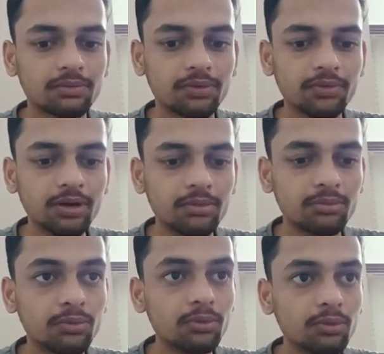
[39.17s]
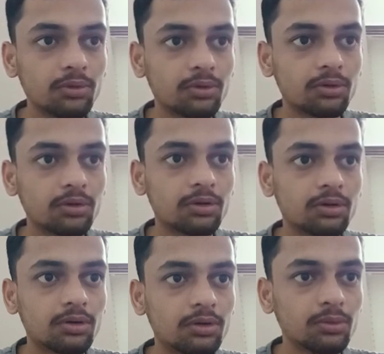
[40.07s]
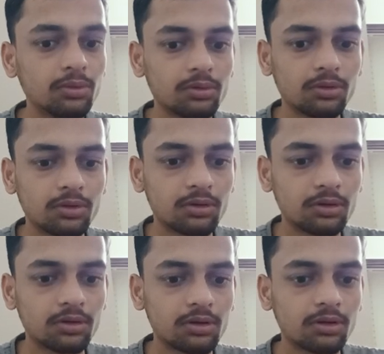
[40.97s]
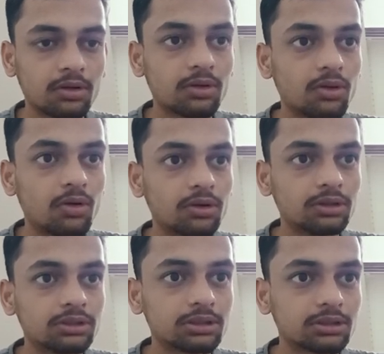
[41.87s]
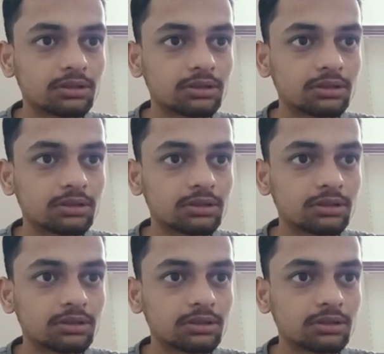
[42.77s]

we will move to launch